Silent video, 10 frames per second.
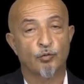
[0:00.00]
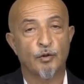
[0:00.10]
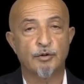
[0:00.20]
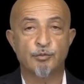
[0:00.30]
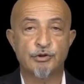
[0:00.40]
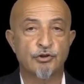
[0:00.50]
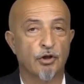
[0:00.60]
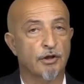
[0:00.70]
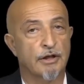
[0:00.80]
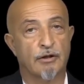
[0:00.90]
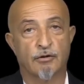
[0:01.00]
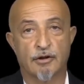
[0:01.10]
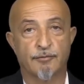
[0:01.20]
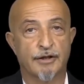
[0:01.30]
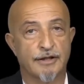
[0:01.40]
See how nicely he
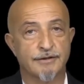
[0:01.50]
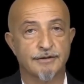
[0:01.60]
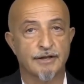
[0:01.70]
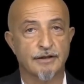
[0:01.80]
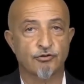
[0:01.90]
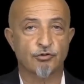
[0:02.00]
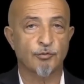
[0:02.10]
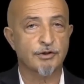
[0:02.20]
explains this.